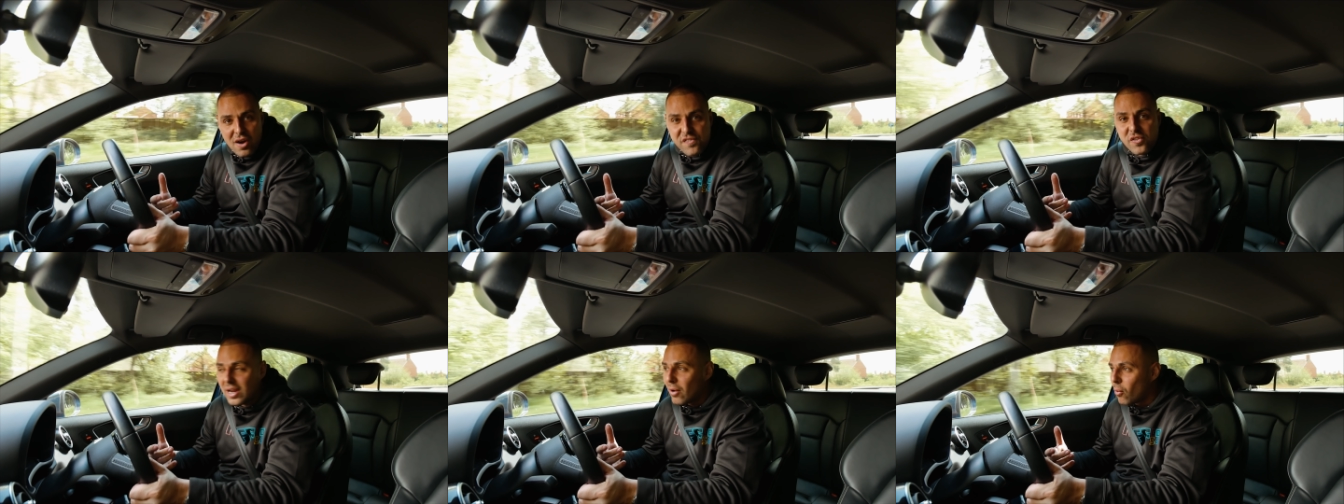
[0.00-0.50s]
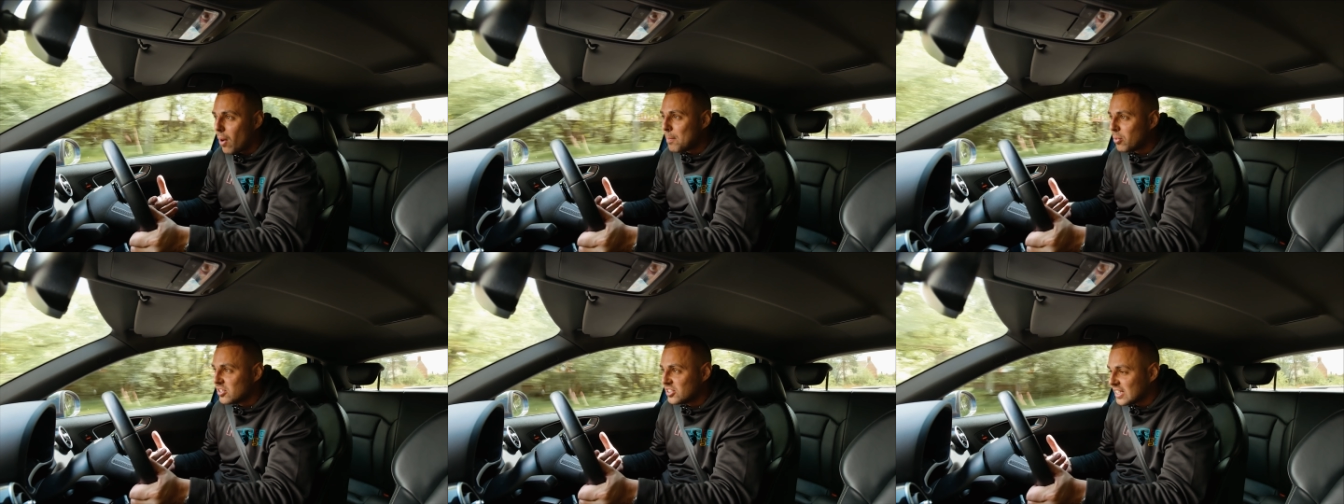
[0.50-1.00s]
I thought they were
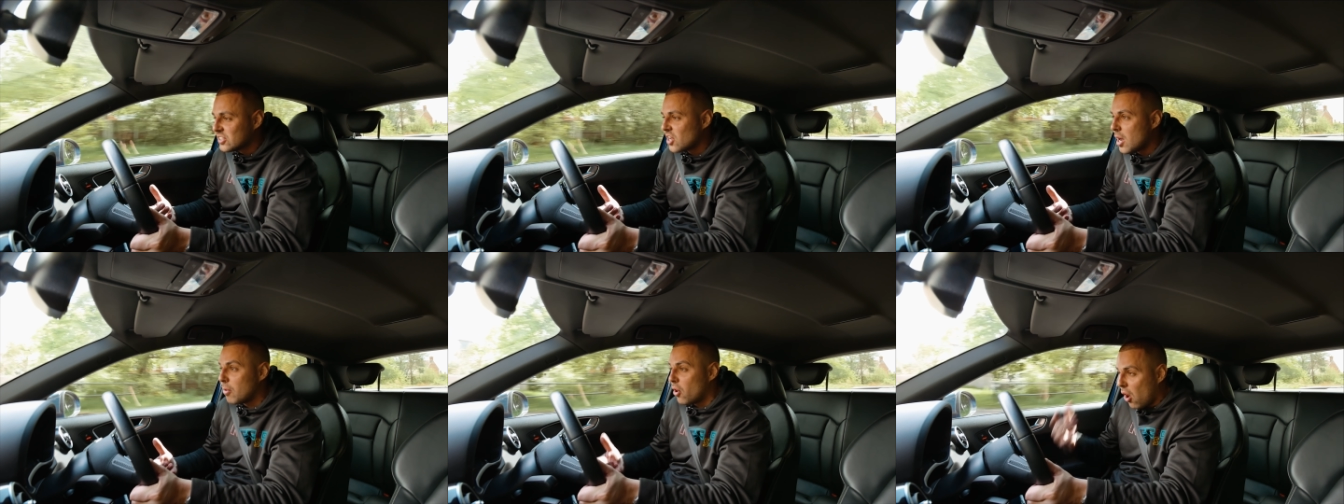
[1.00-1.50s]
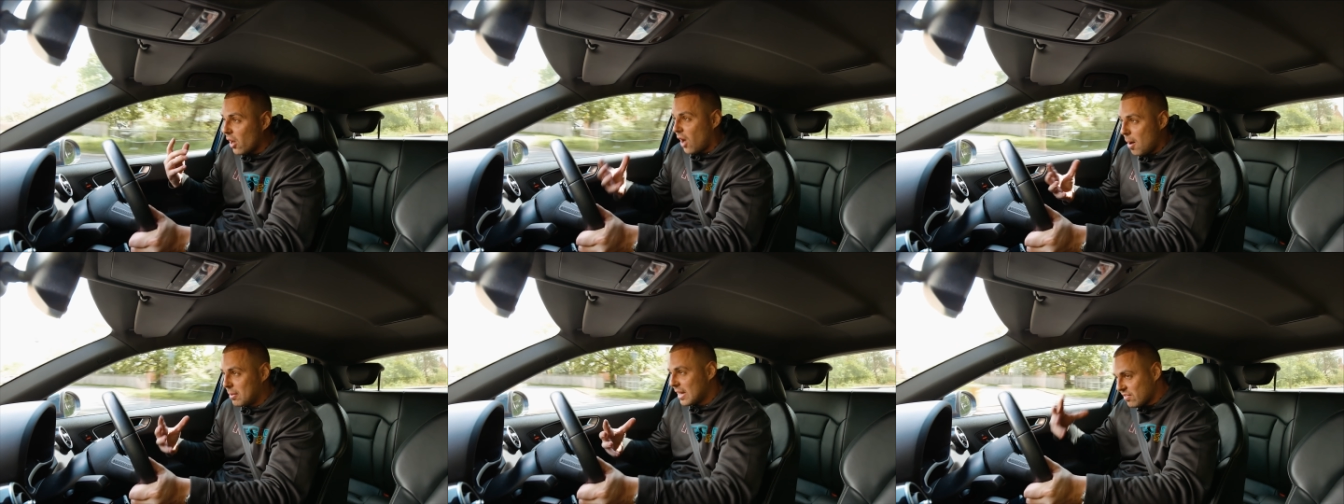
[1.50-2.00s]
1.6 turbo. I
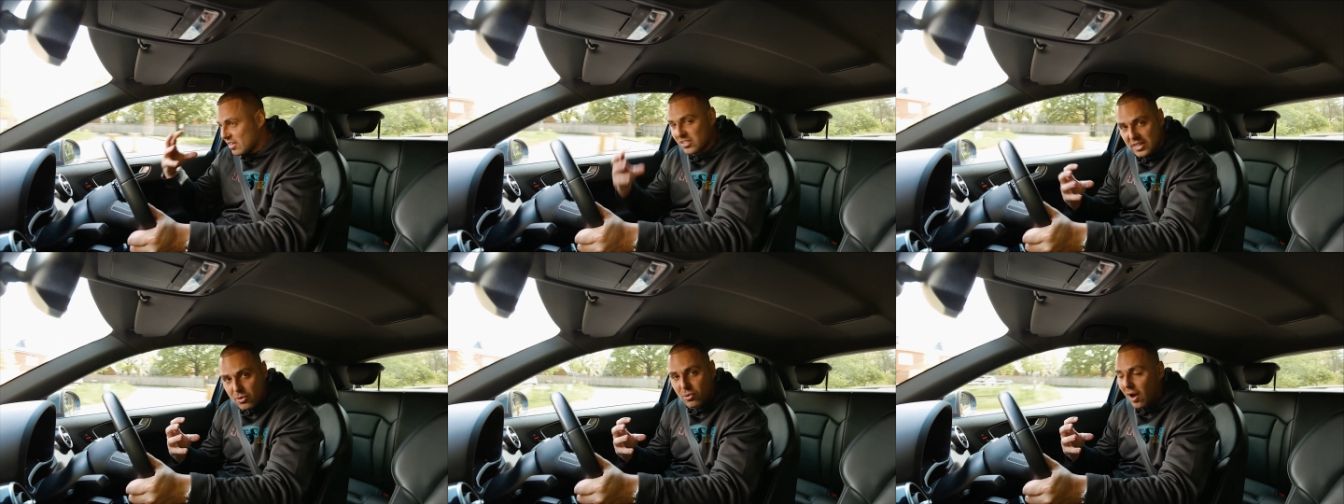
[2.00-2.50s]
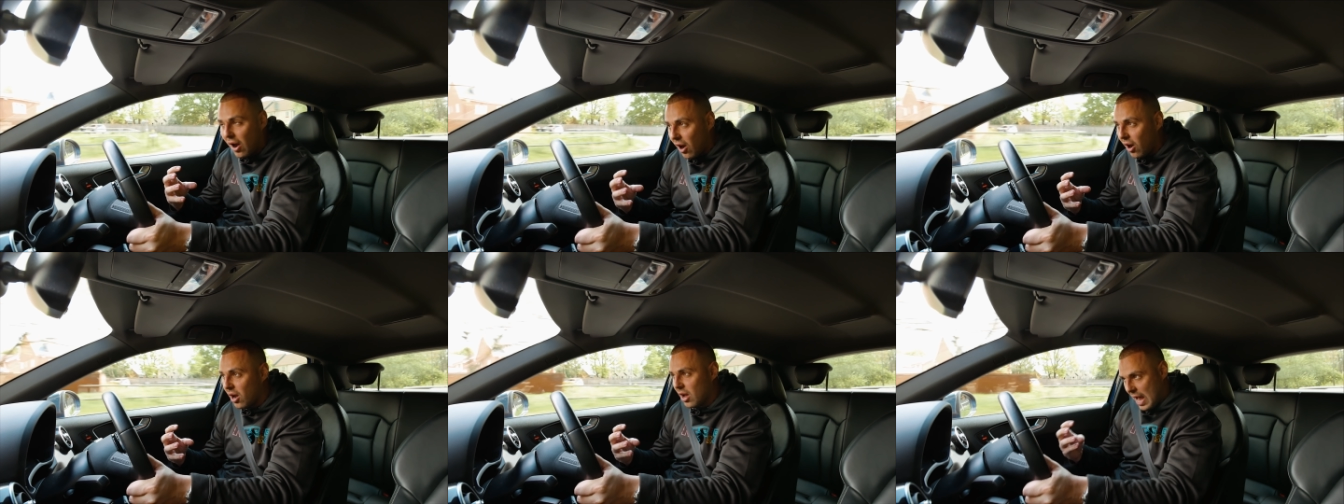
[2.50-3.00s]
can't believe this little
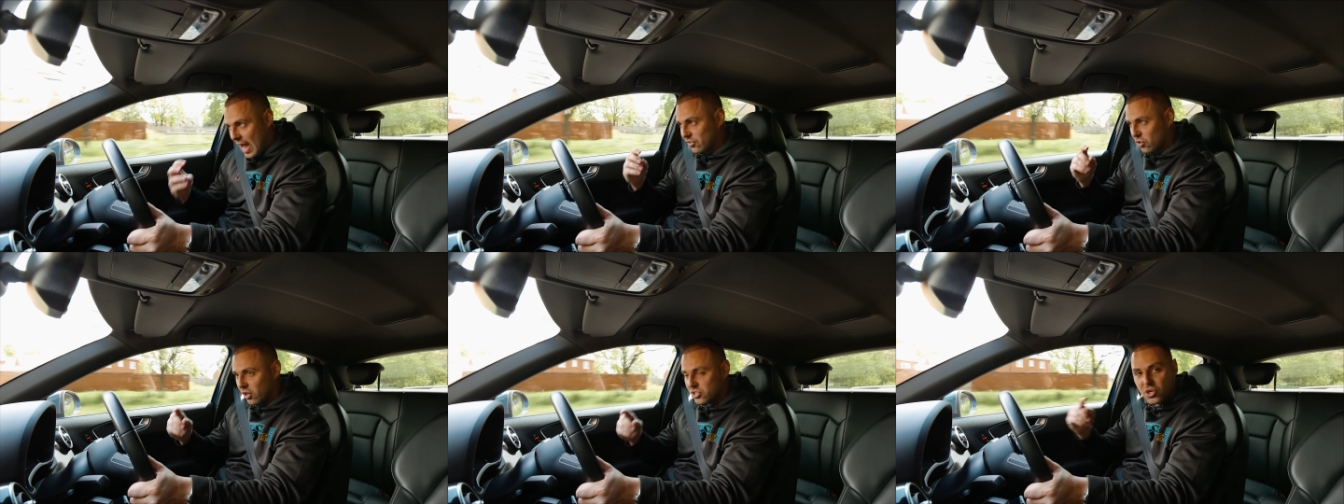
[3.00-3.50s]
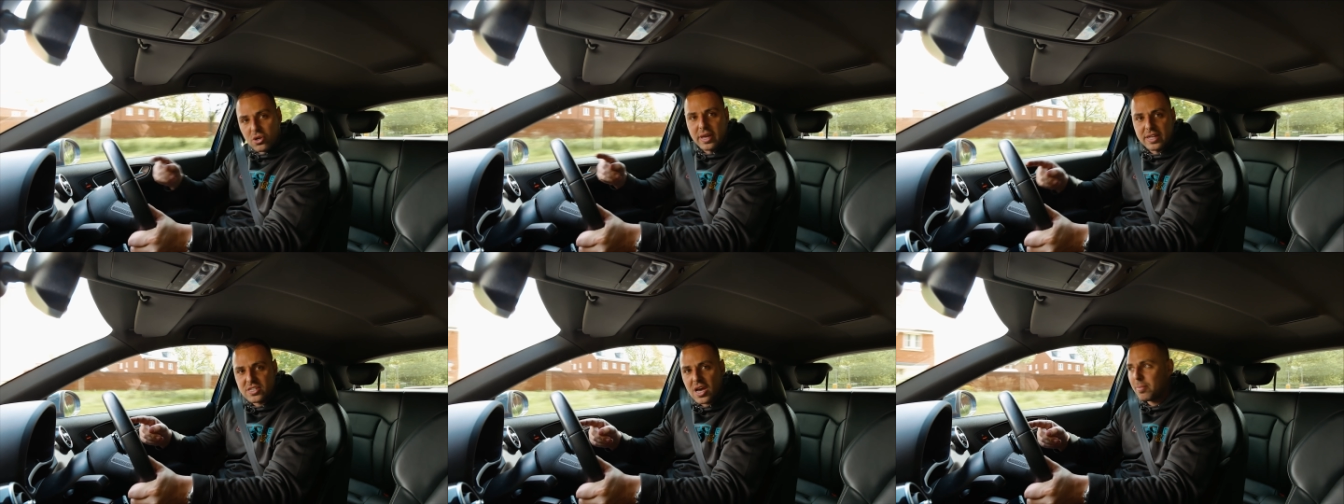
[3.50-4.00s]
car has got a 2
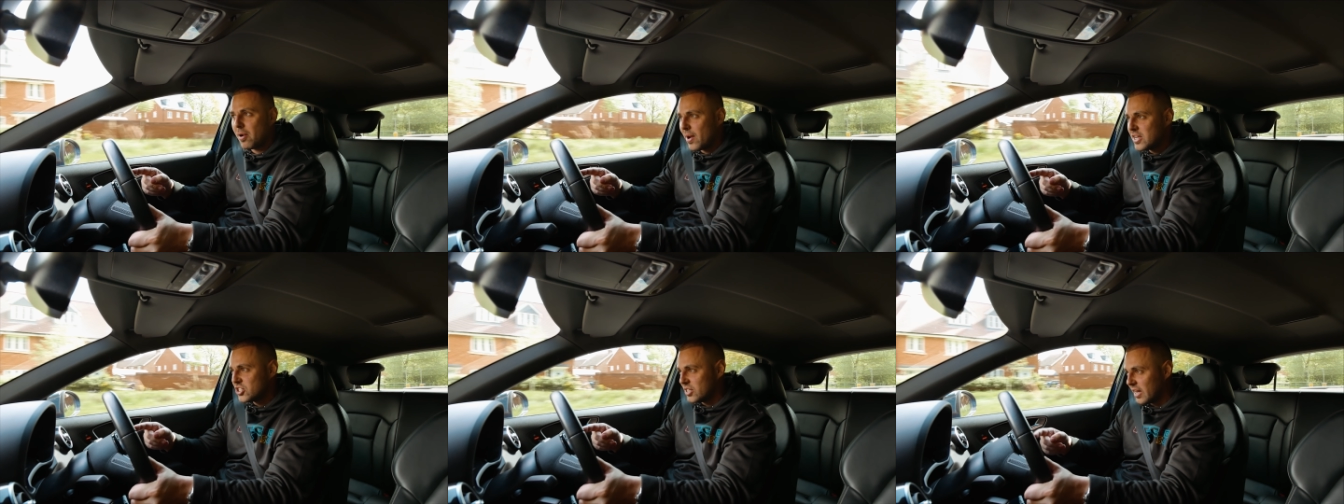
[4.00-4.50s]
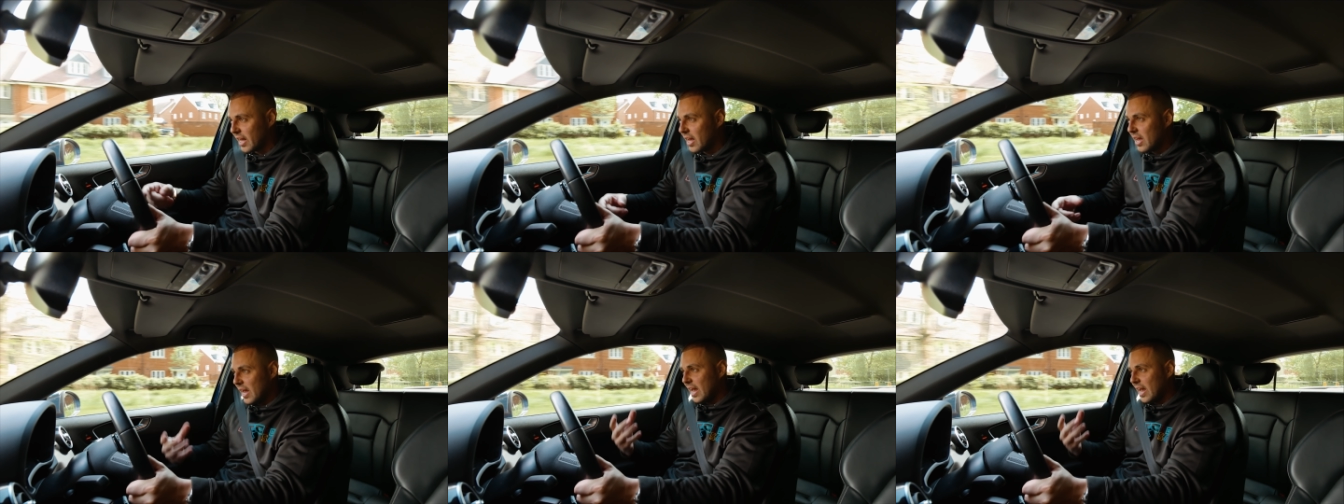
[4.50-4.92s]
litre turbo engine in it.